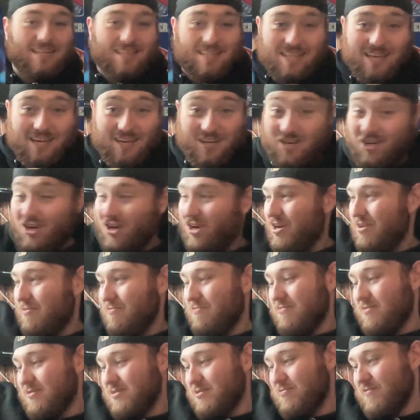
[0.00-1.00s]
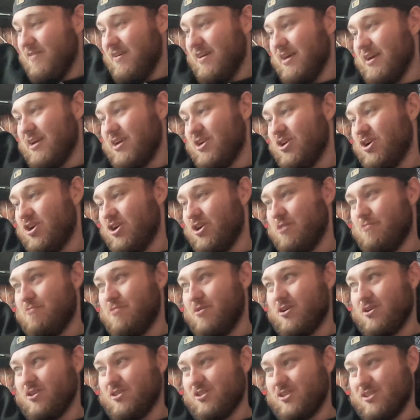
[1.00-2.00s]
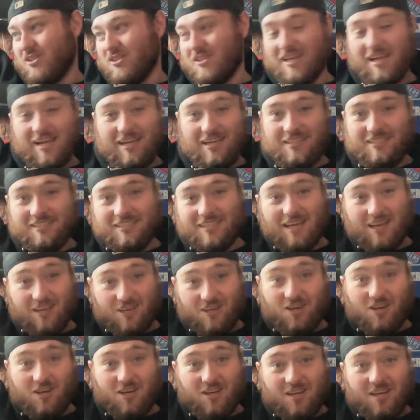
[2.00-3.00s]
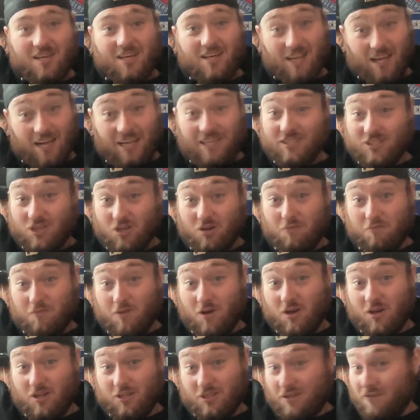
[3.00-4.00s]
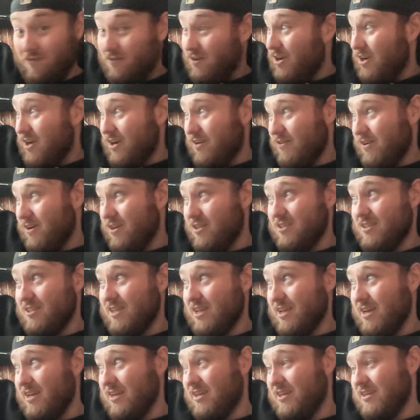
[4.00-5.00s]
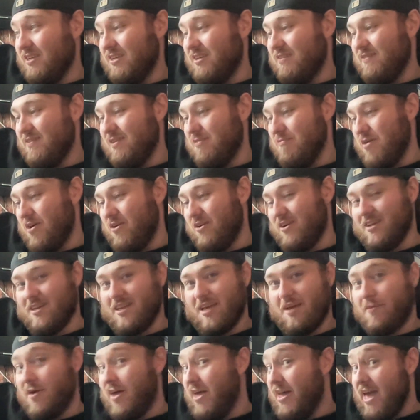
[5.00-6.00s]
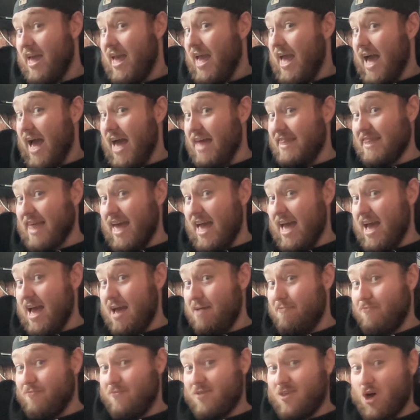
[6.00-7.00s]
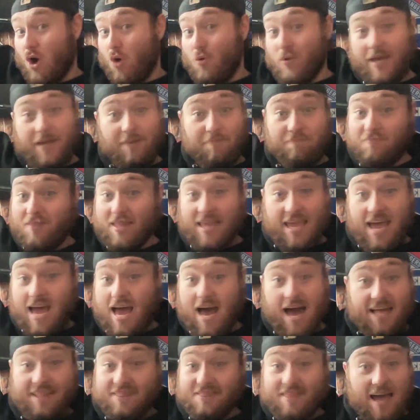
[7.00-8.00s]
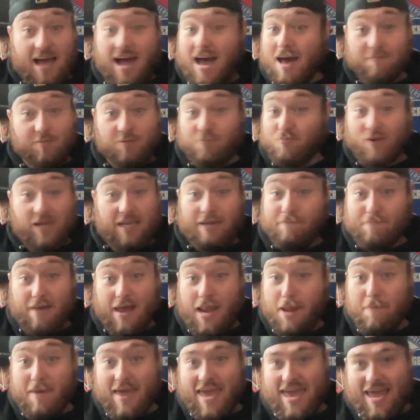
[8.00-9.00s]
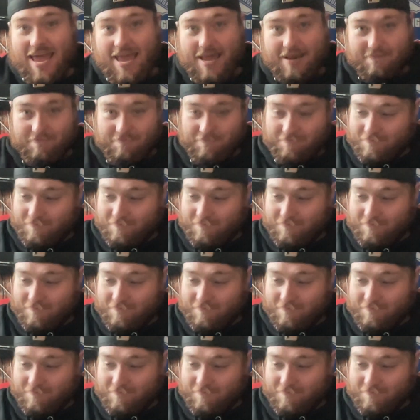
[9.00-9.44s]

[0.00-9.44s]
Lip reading: That Cody poster's nice. That is a good poster of Cody Rhodes, the American name. Hard times, Cody. Hard times, three better men.